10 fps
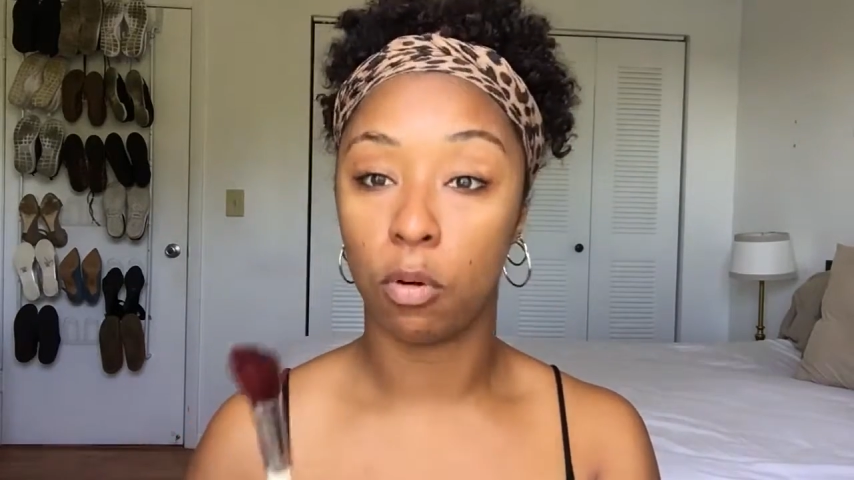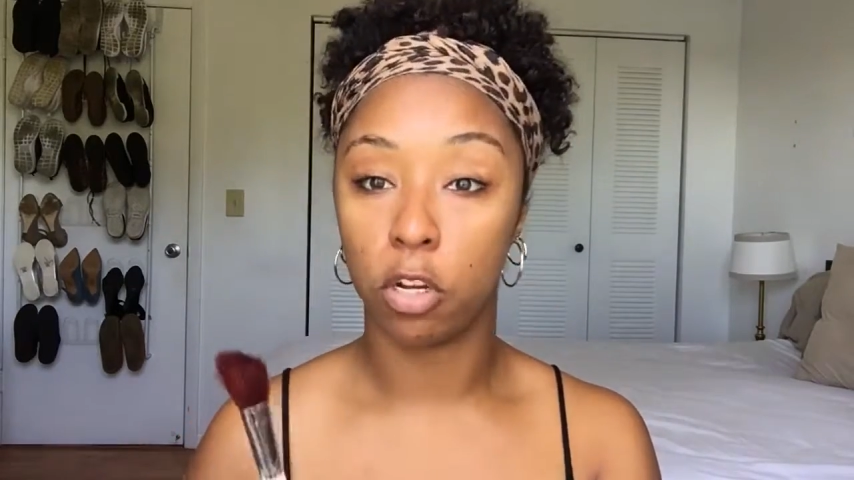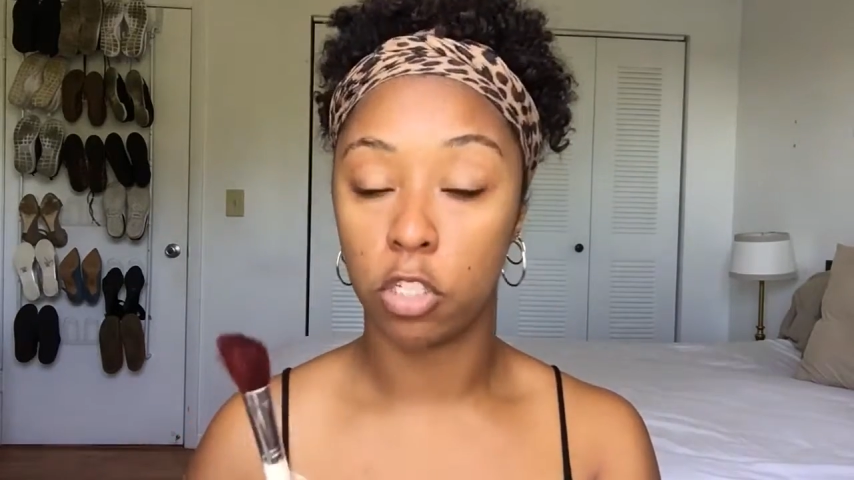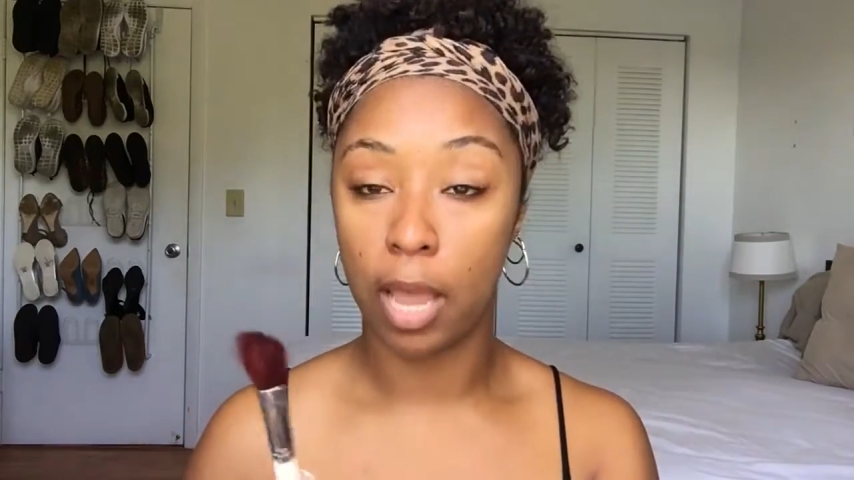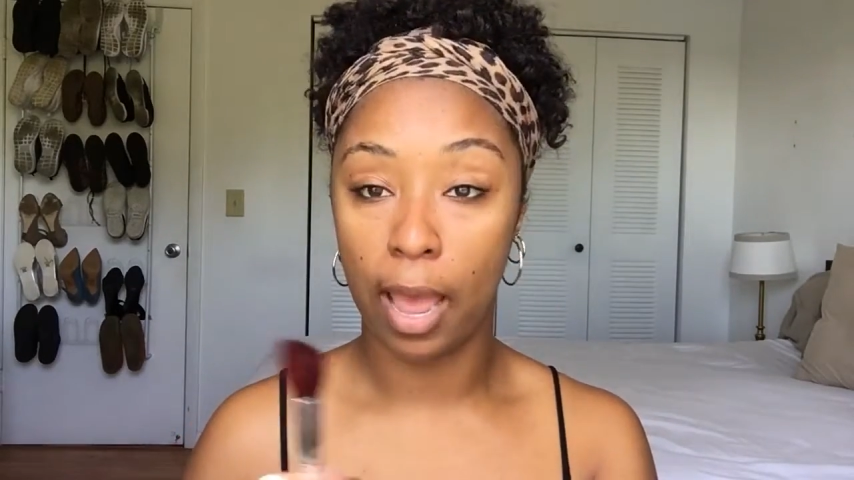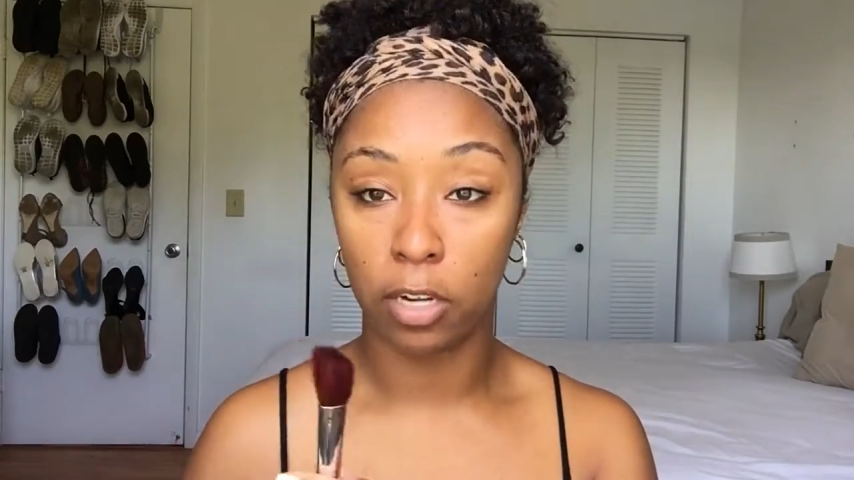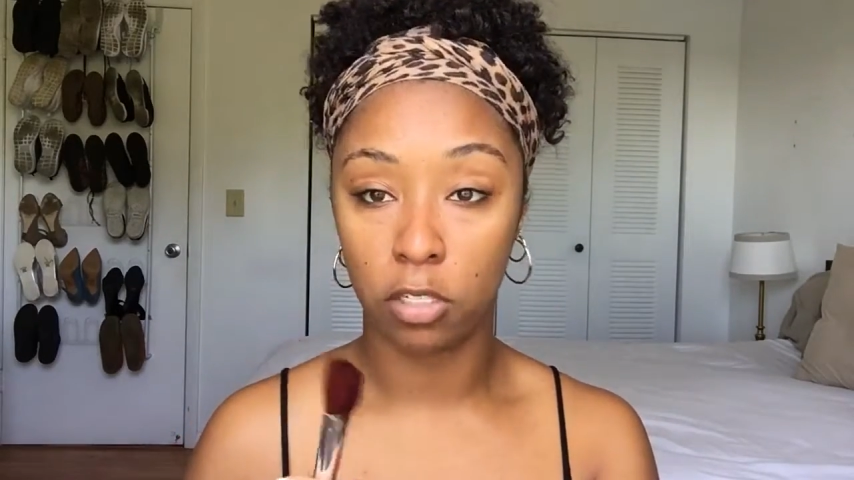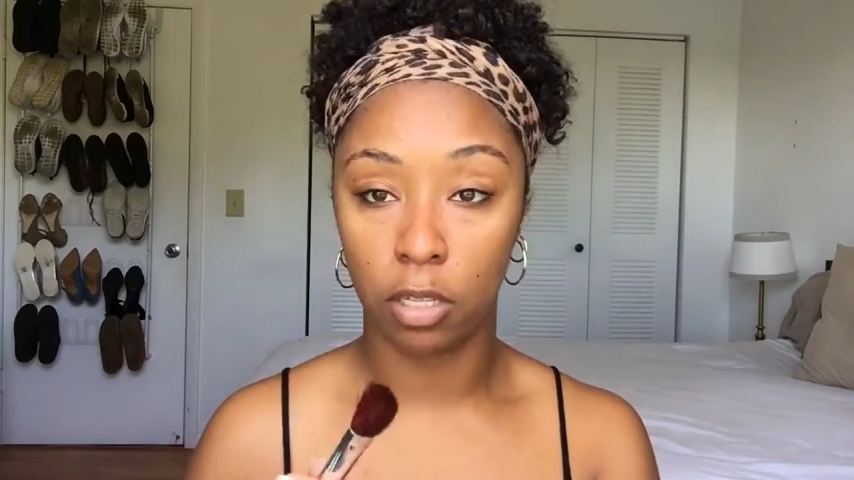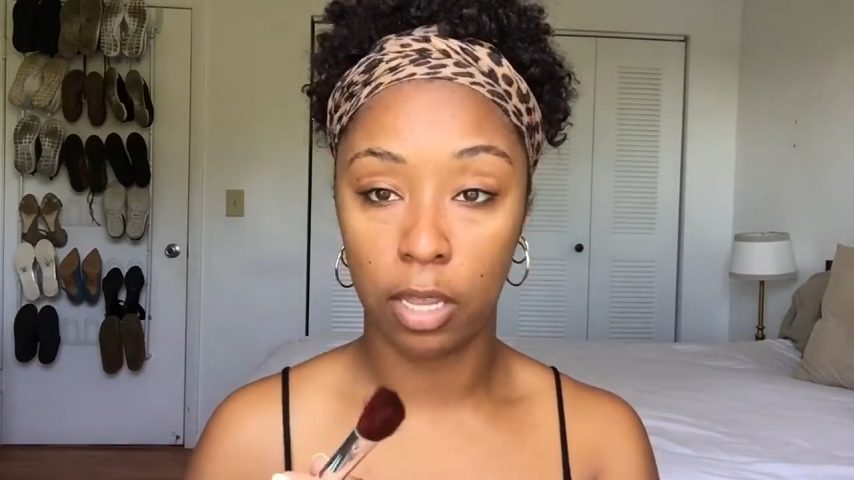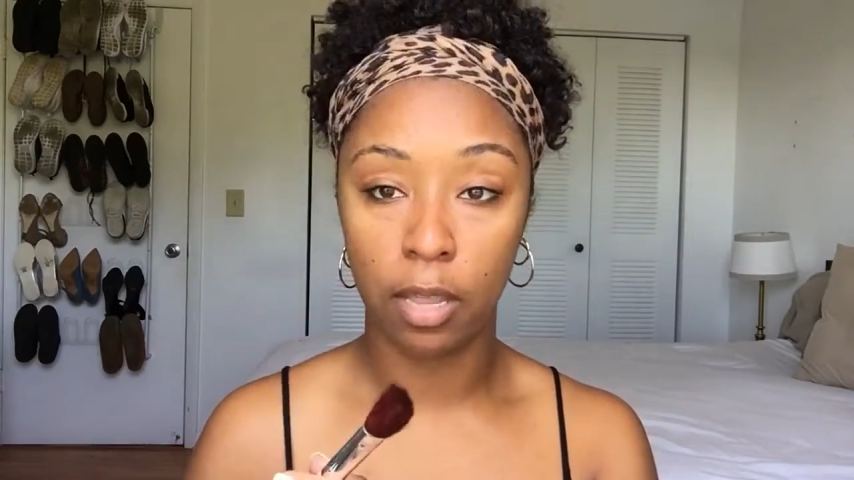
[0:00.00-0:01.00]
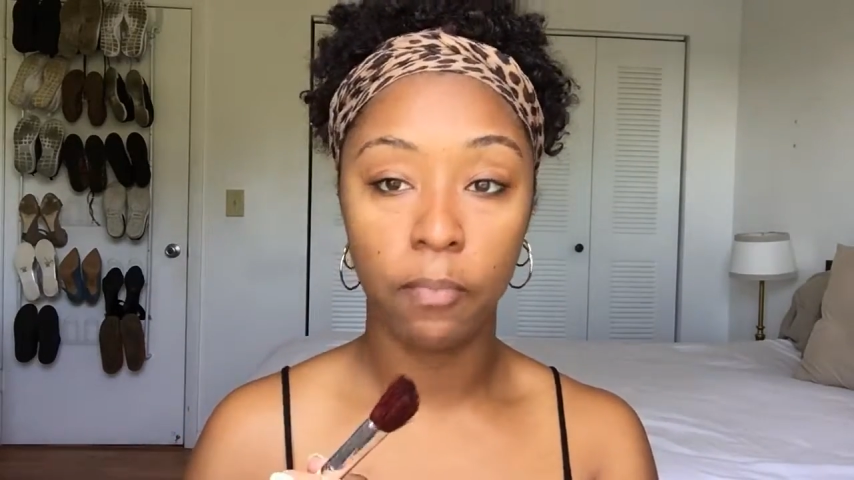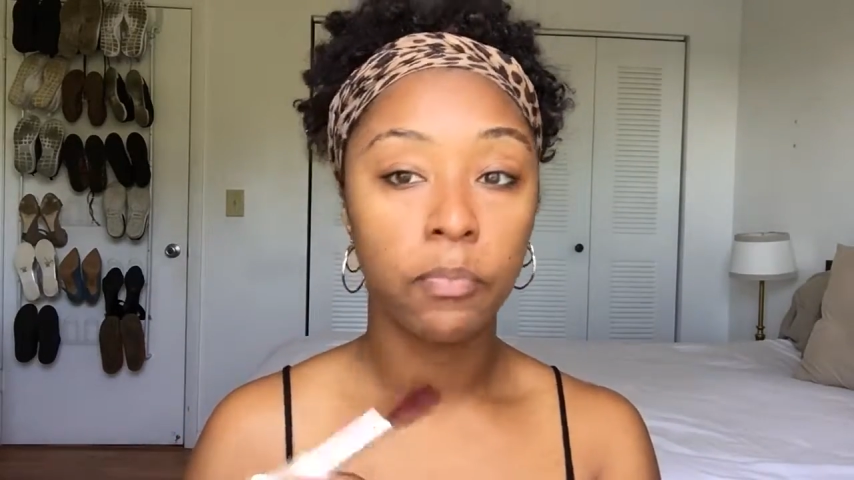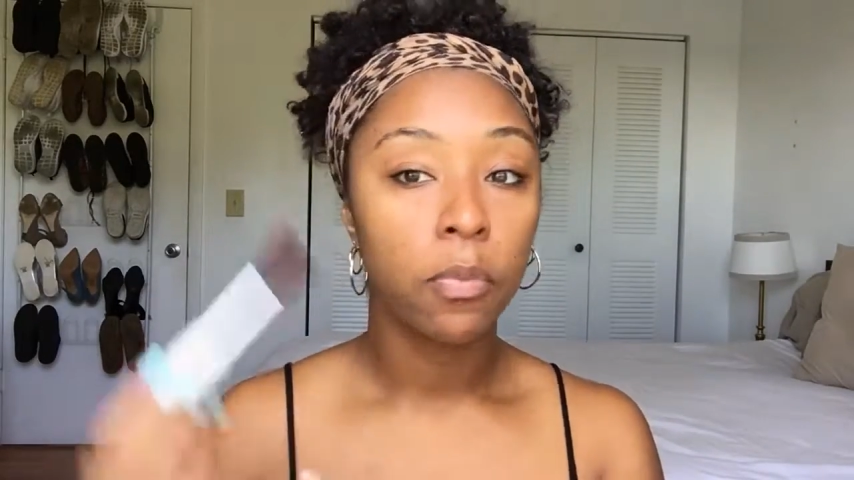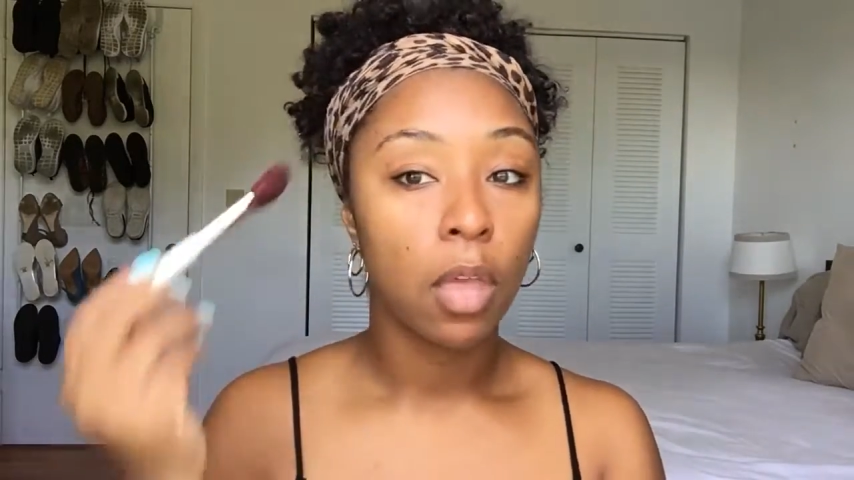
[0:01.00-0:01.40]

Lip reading: brush actually.